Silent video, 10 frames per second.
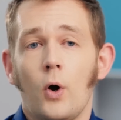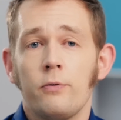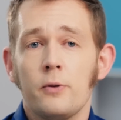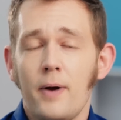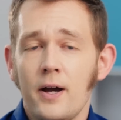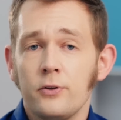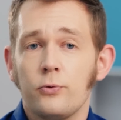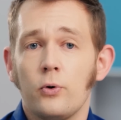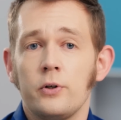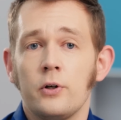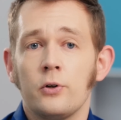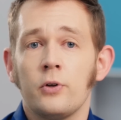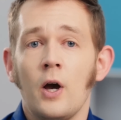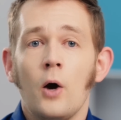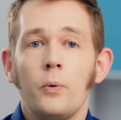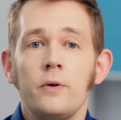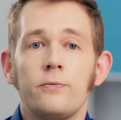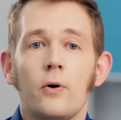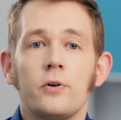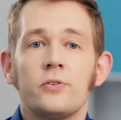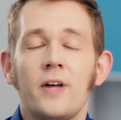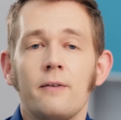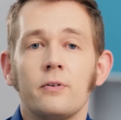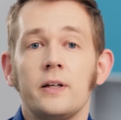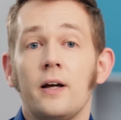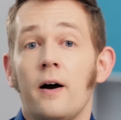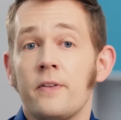Over the past 4 years, we've focused heavily